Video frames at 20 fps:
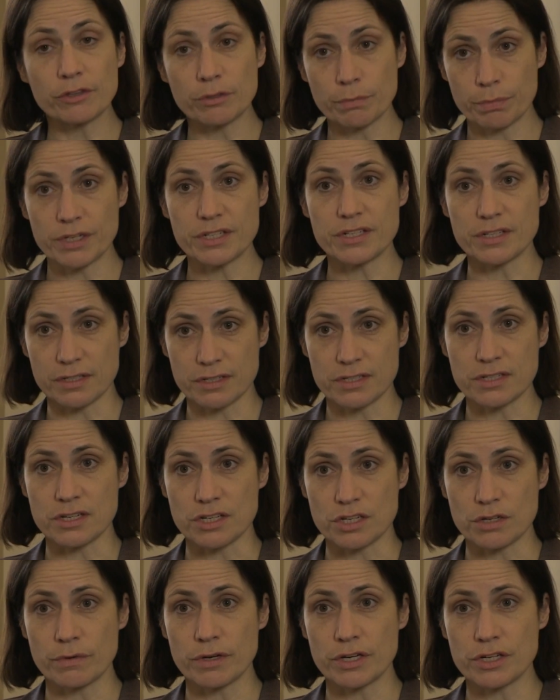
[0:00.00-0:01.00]
the political
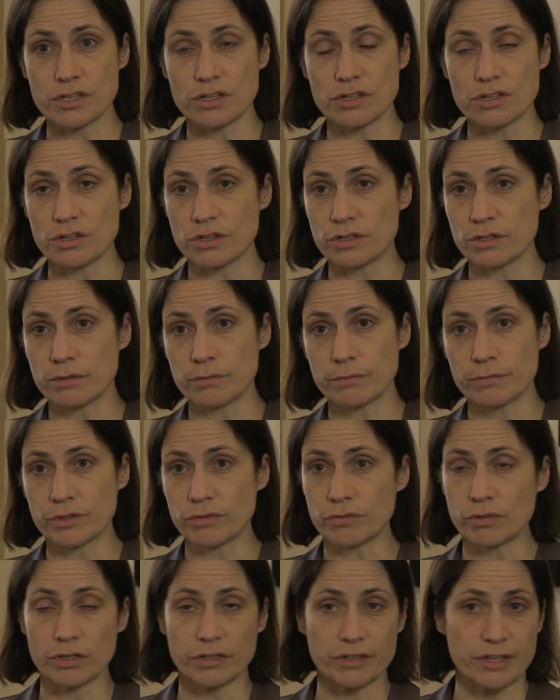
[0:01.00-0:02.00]
situation at home, the
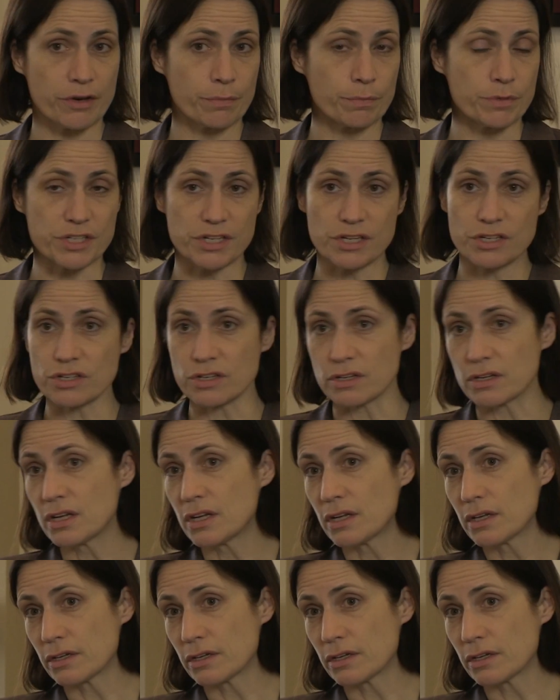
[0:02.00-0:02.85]
role of the opposition,